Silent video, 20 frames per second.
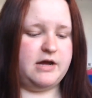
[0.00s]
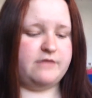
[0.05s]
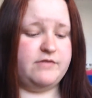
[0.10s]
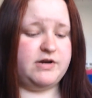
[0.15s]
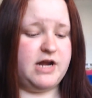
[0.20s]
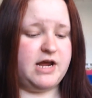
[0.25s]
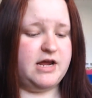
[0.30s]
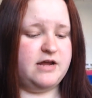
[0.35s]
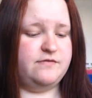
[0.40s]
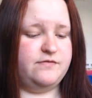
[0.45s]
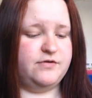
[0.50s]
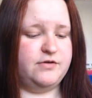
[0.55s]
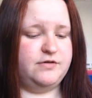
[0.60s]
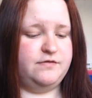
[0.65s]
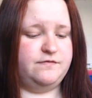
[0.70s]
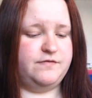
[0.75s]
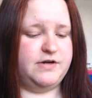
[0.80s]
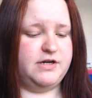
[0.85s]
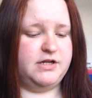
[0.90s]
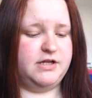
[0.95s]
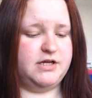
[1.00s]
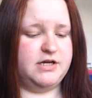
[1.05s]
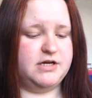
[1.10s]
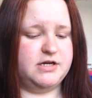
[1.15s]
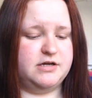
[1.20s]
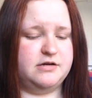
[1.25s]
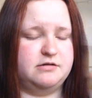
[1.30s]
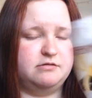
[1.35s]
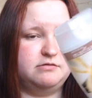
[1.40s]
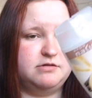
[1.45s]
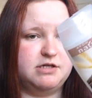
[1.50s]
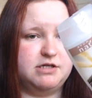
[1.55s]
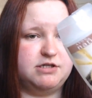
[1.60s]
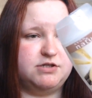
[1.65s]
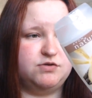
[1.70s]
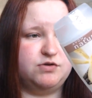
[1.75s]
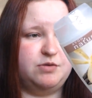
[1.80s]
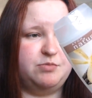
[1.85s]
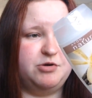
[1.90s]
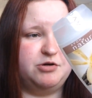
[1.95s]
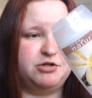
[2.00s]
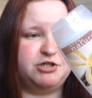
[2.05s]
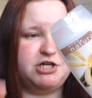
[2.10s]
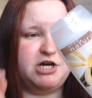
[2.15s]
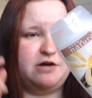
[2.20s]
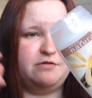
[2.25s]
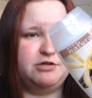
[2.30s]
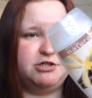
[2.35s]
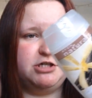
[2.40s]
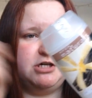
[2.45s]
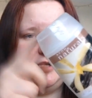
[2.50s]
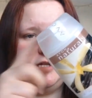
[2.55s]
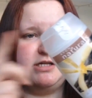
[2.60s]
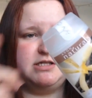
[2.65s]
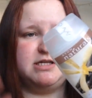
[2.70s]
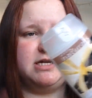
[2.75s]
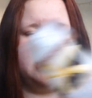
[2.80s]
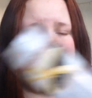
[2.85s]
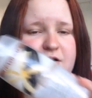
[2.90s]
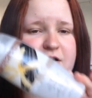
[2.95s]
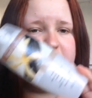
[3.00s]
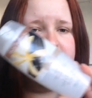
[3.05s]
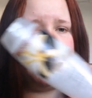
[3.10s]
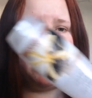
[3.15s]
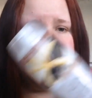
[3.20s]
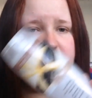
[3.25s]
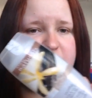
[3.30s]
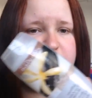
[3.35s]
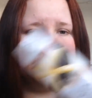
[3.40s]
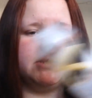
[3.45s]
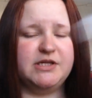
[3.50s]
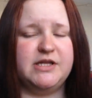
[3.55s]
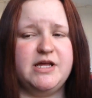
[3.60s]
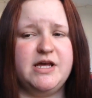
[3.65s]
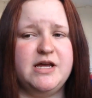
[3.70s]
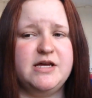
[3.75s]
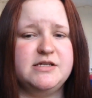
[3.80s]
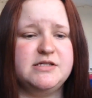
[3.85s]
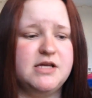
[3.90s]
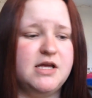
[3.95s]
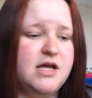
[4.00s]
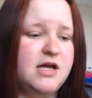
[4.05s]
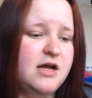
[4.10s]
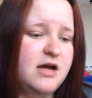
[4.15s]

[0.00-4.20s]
I have an Avon vanilla and soy milk shower gel. I said I got heaps of these.